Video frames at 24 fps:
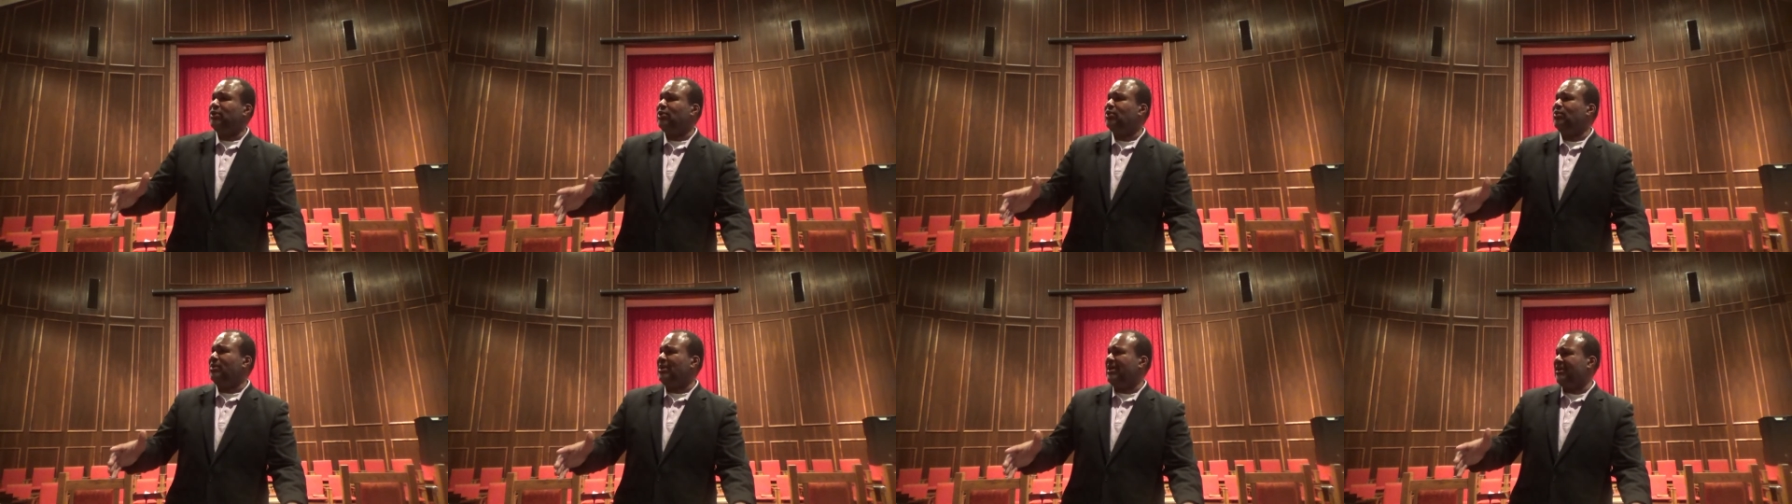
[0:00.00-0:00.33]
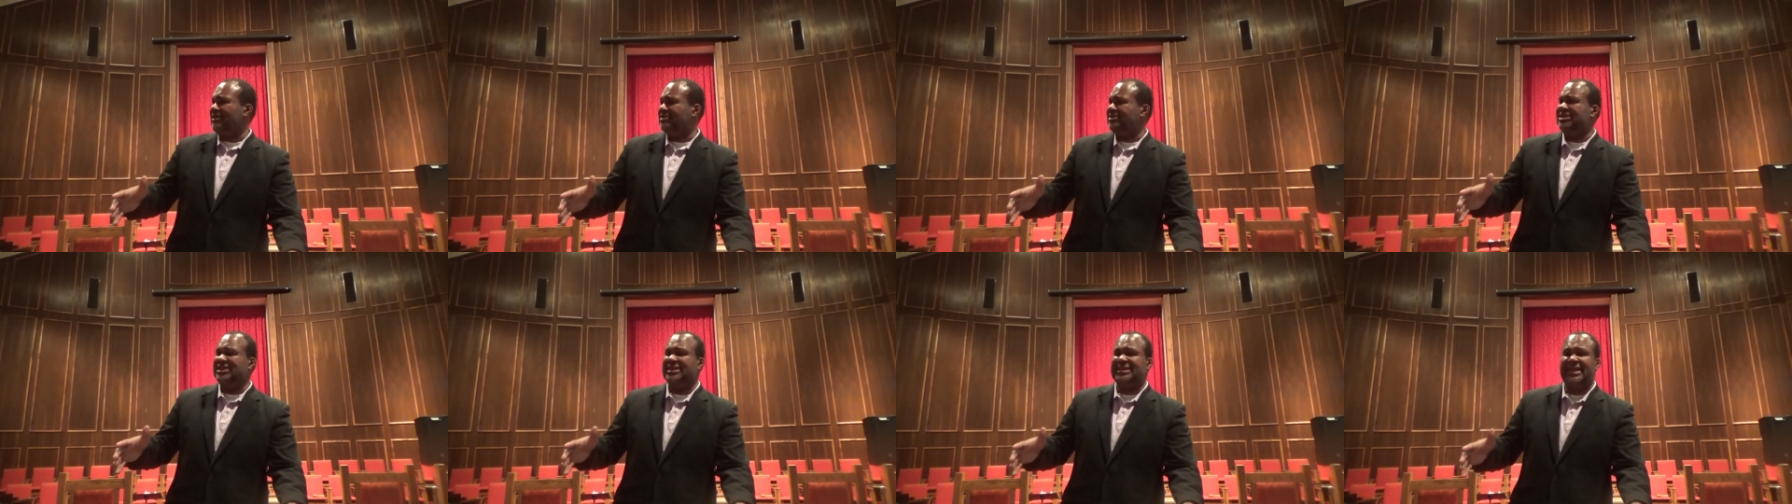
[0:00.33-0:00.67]
you
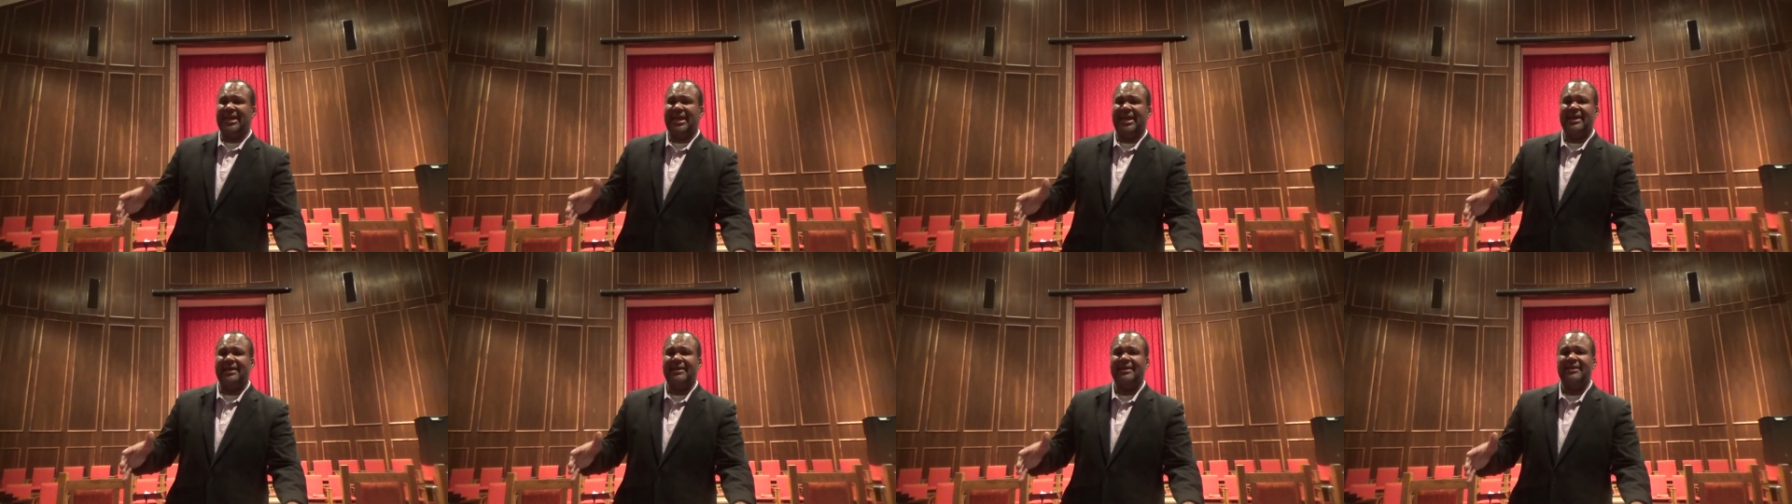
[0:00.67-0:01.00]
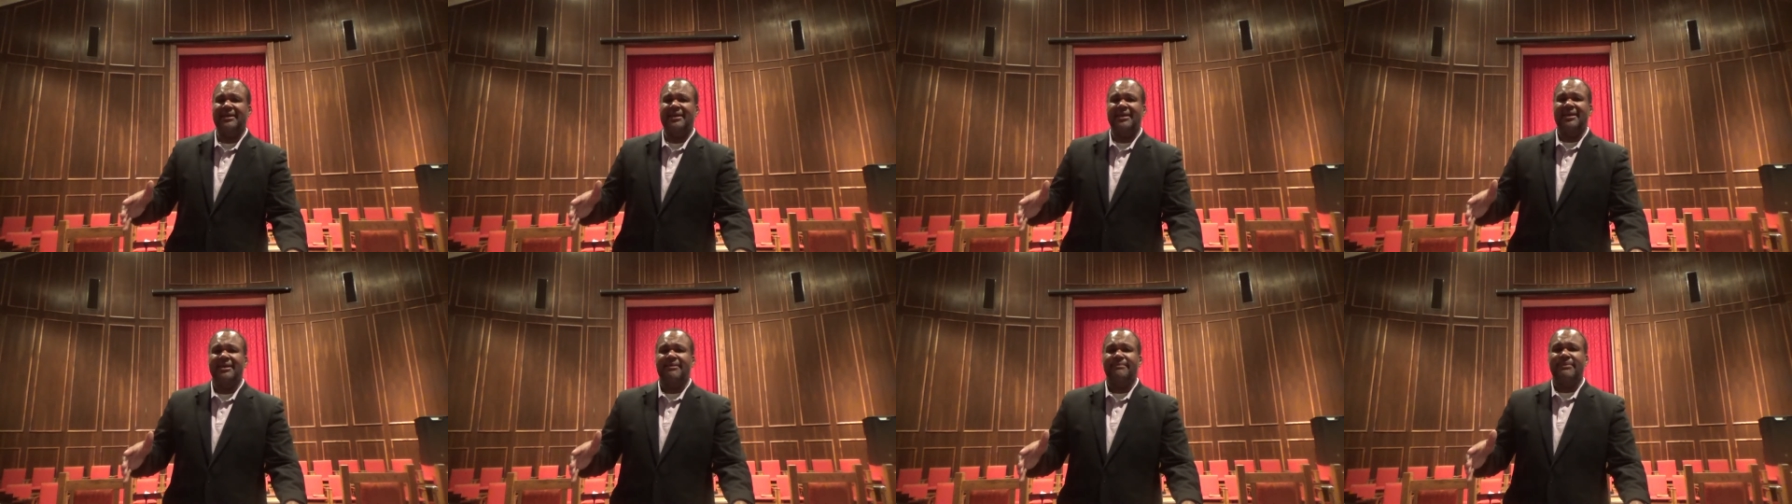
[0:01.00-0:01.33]
here
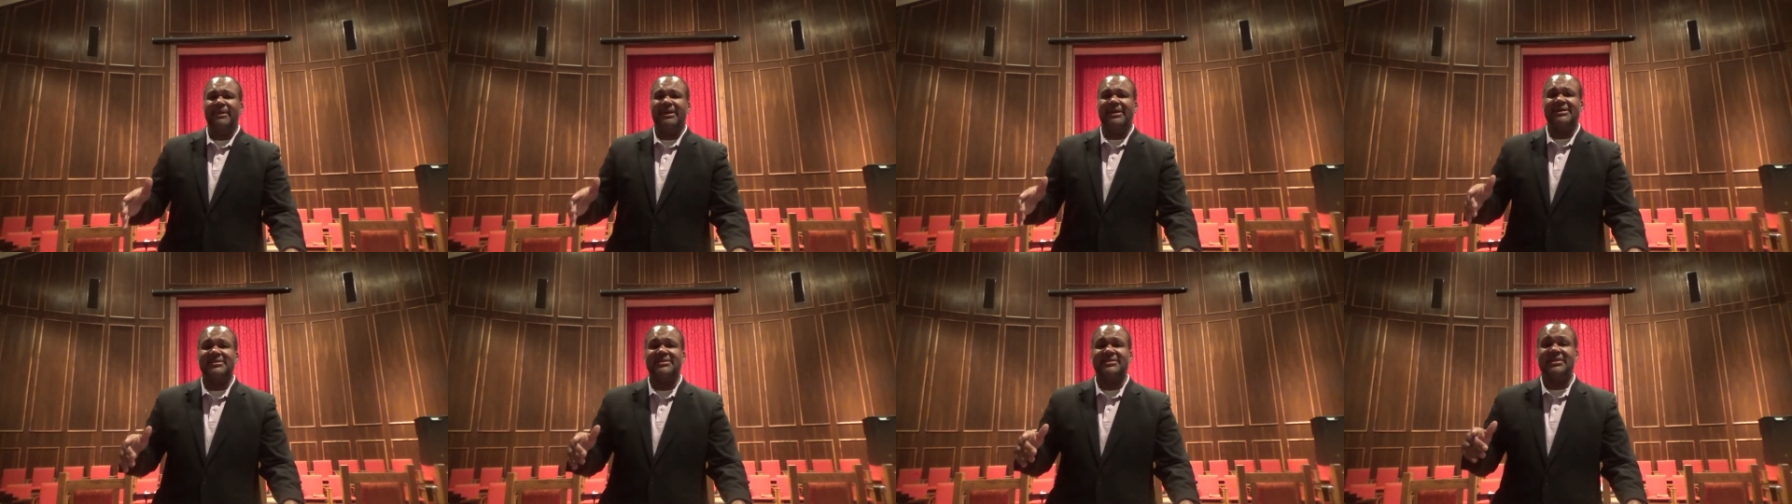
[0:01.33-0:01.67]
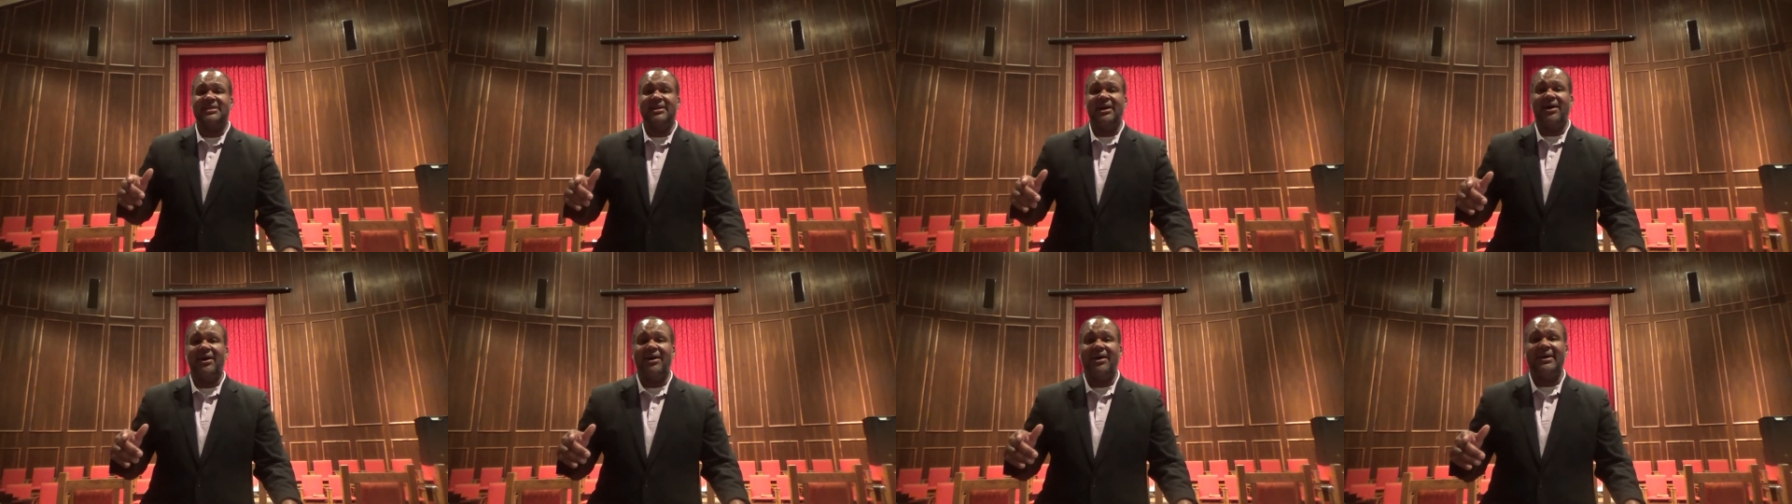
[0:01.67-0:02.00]
today because
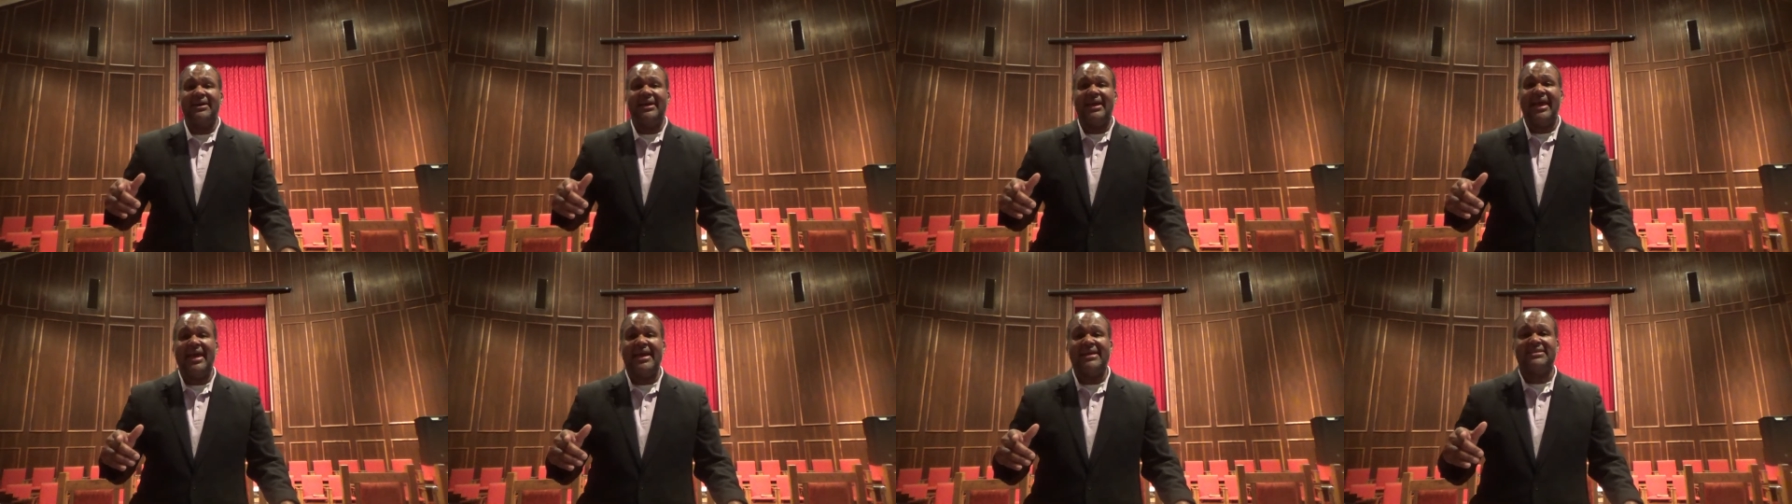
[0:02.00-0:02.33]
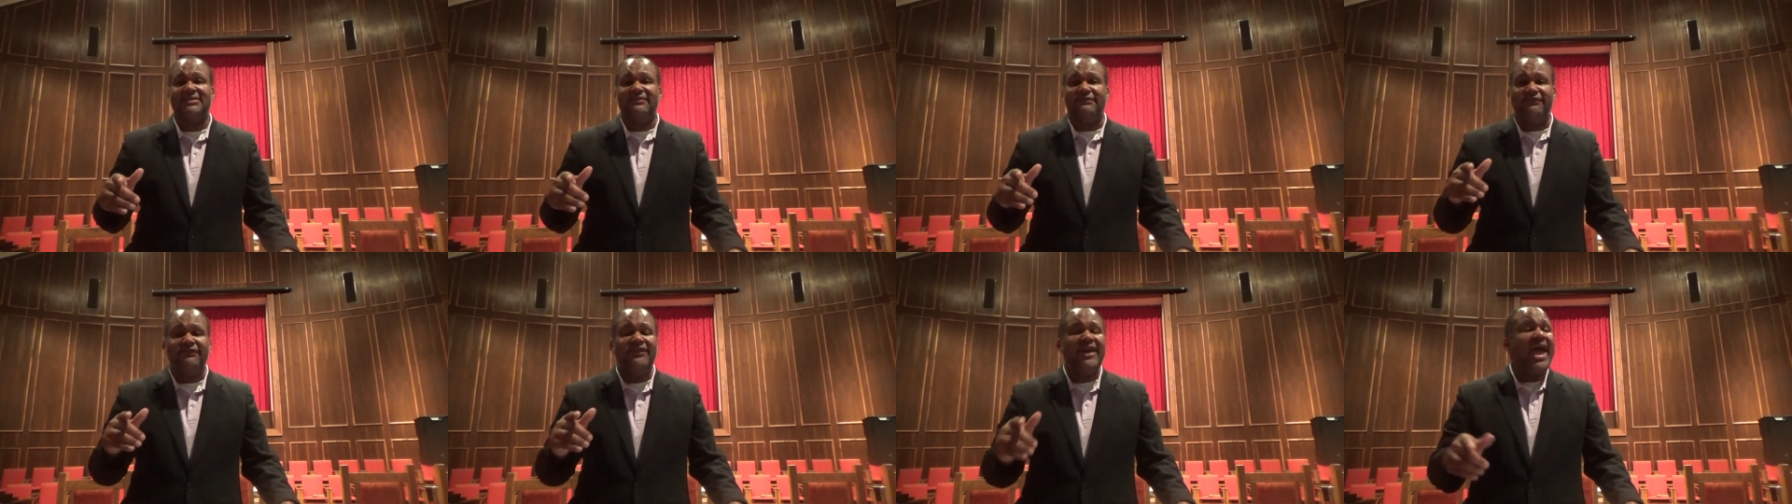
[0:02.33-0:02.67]
God
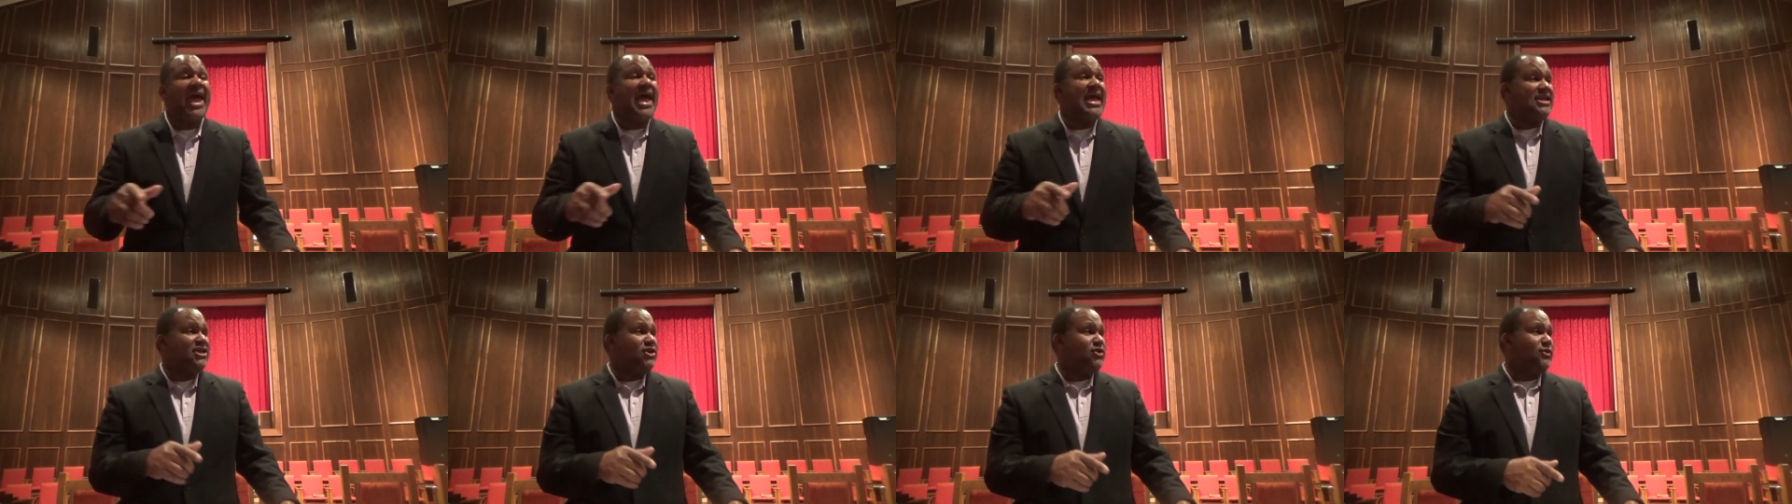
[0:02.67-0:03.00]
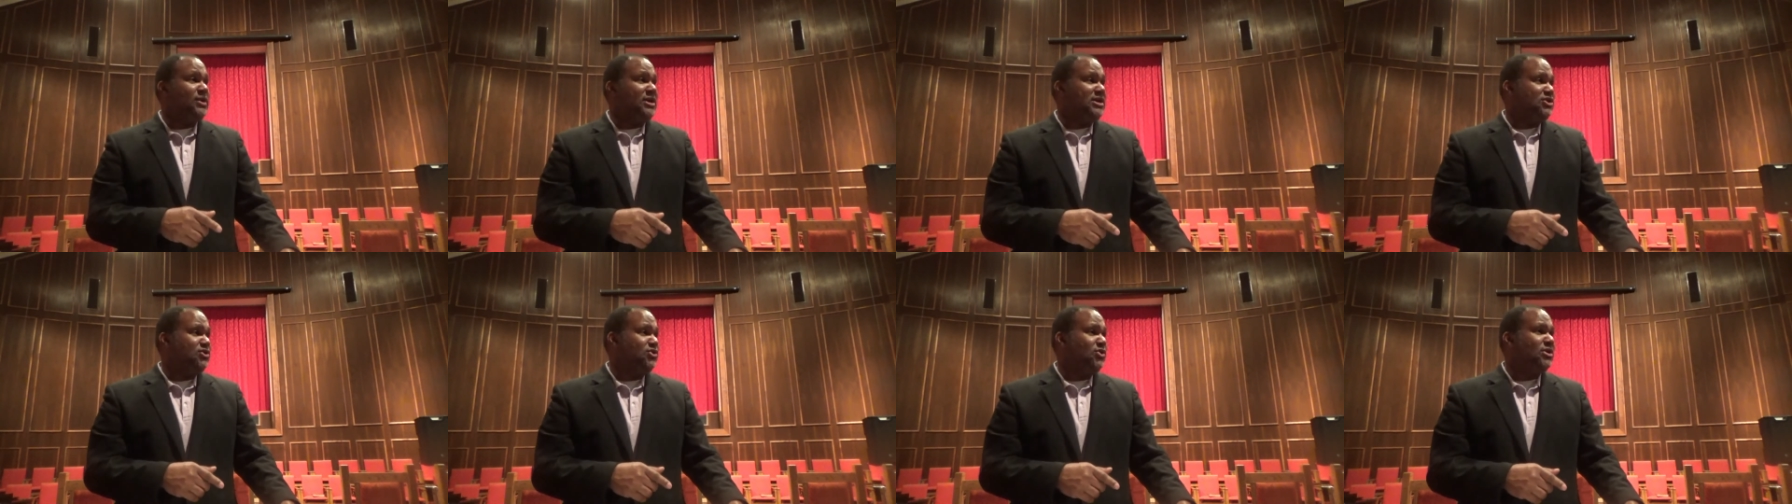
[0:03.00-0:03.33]
has
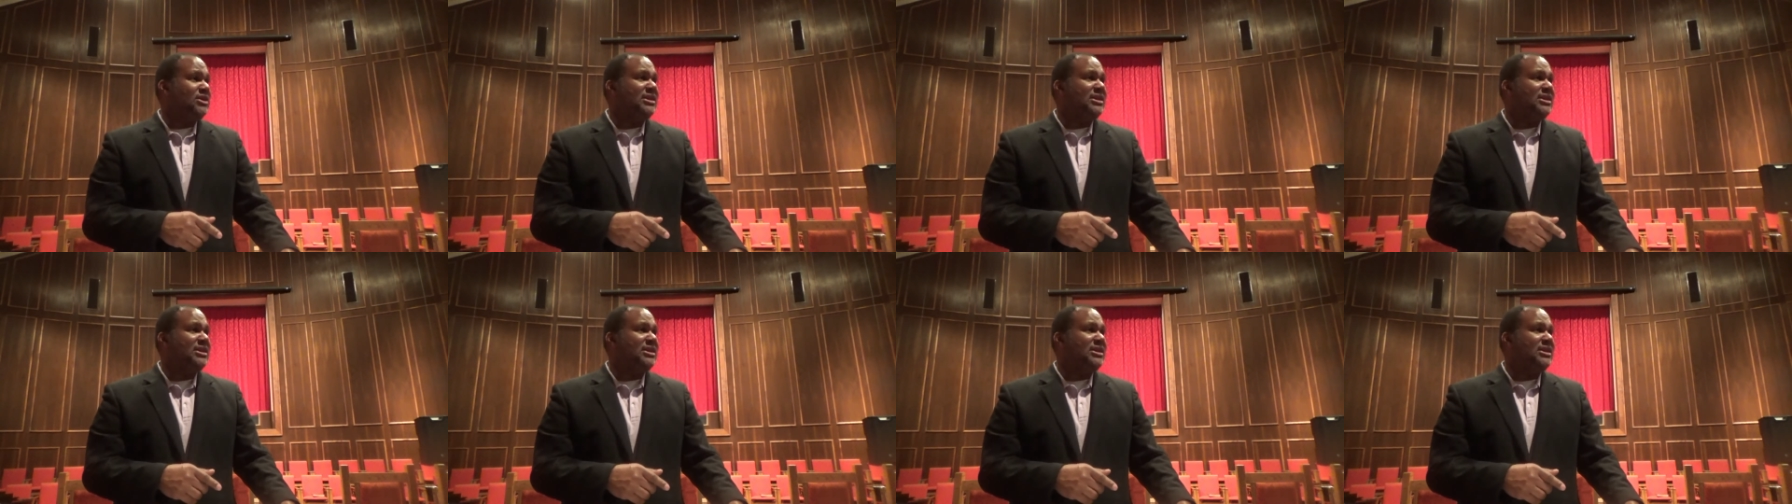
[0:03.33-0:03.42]
value in your